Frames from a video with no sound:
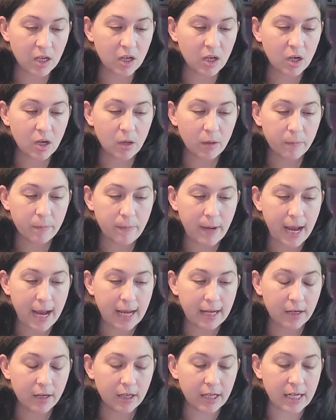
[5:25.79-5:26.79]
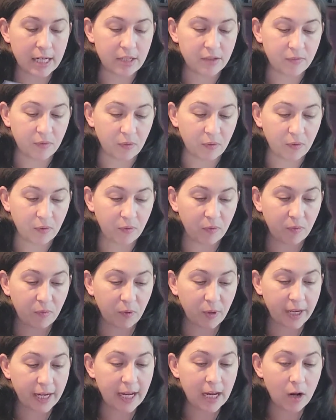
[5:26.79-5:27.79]
Her pattern is for
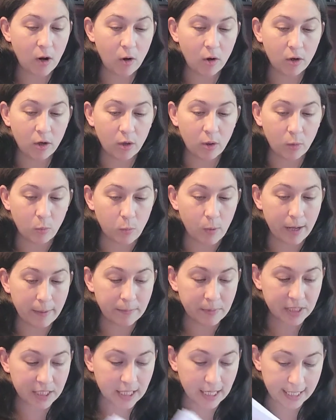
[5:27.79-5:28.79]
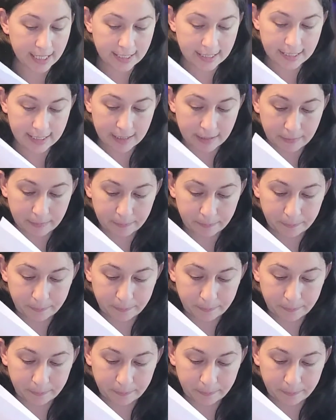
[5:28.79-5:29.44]
free on her website.